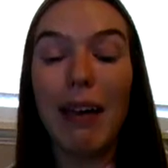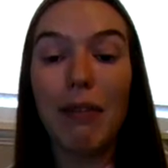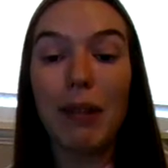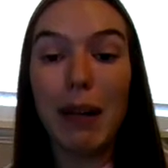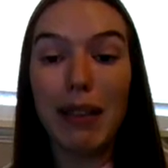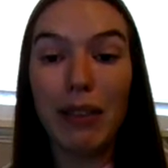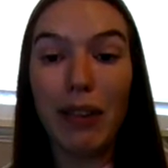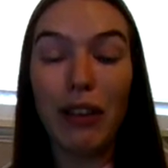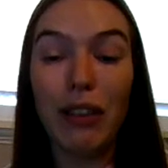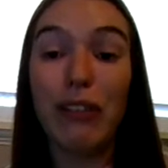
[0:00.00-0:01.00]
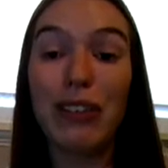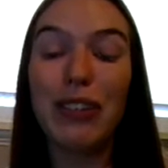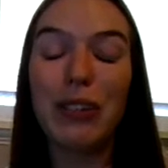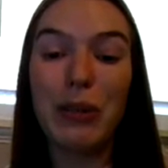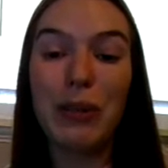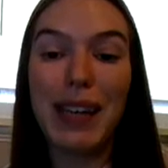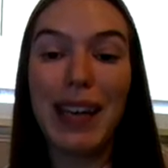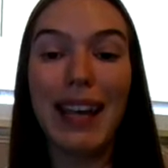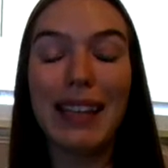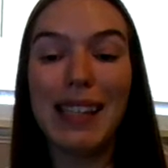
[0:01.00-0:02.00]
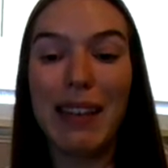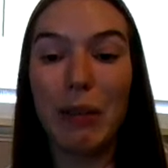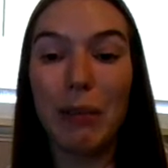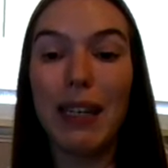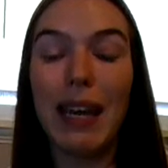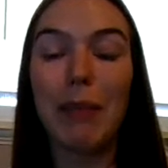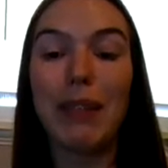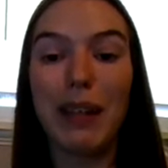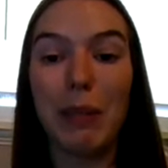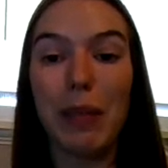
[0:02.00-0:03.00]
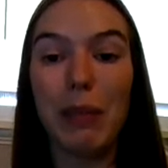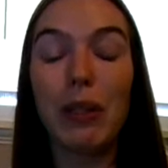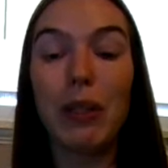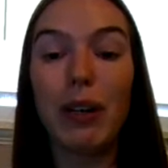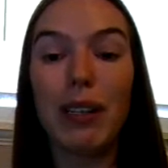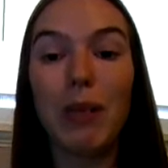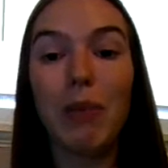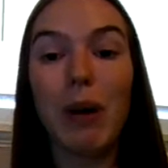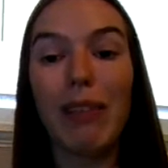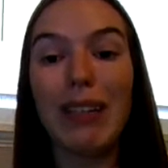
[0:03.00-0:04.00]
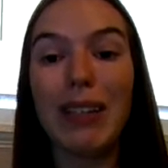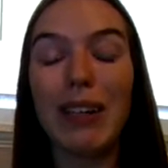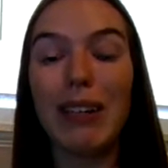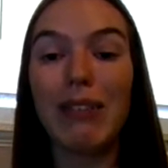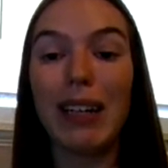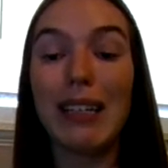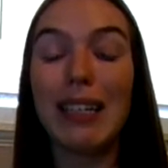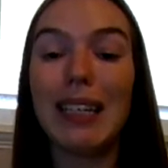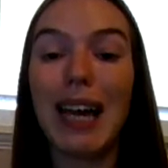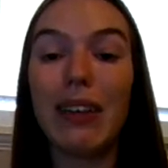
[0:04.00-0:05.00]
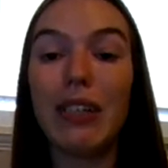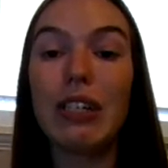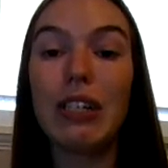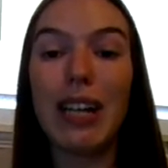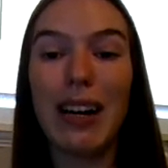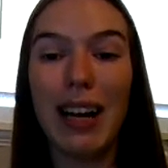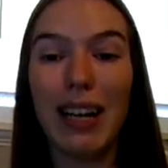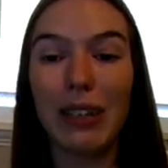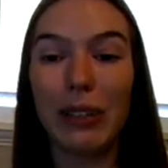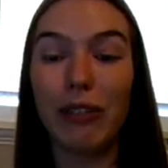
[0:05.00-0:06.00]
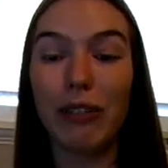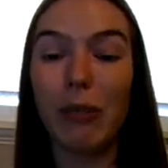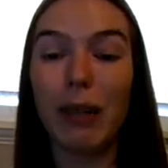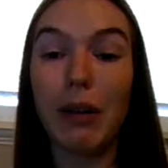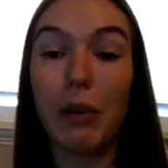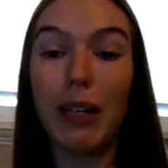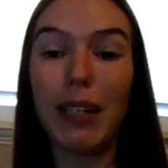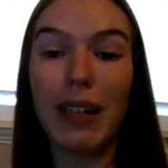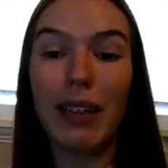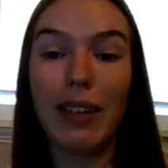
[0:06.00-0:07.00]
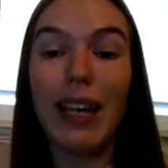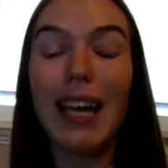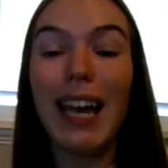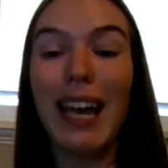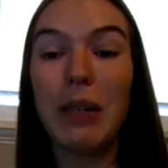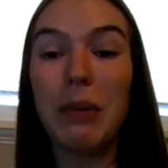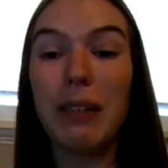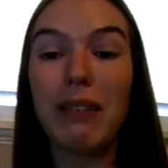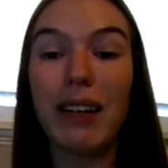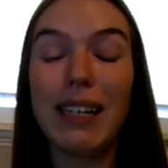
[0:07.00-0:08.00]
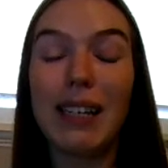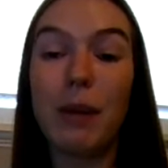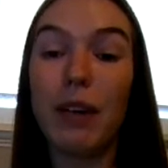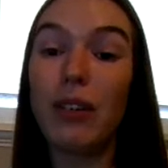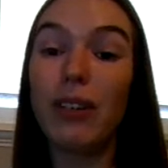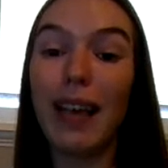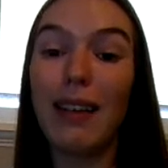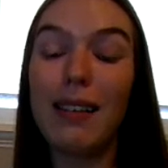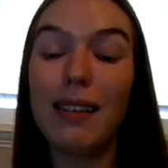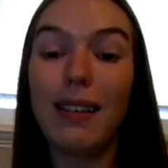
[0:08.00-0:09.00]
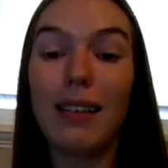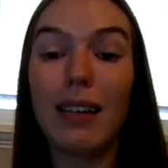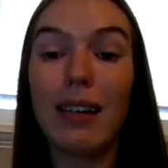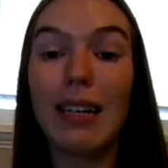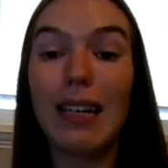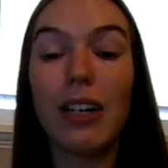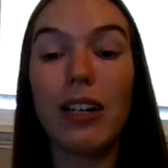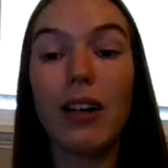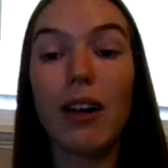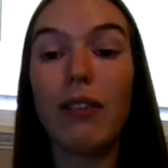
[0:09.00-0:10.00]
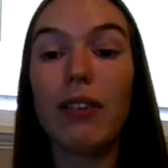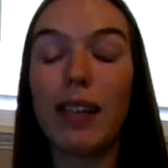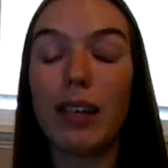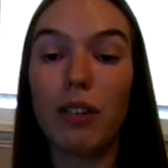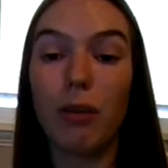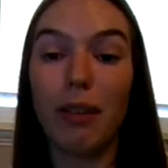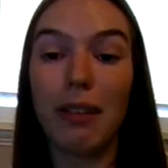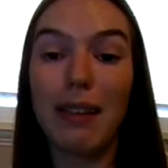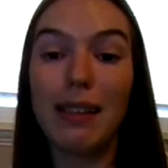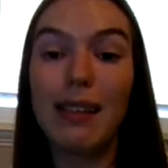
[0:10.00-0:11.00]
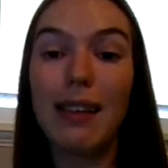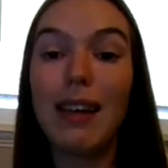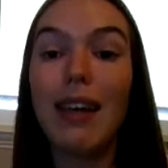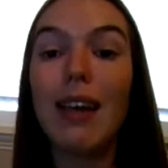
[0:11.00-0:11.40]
Every month on the first Tuesday at 7 p.m., young people across the province are invited to gather, share, and learn from one another as we invite special guests to engage in conversation with us.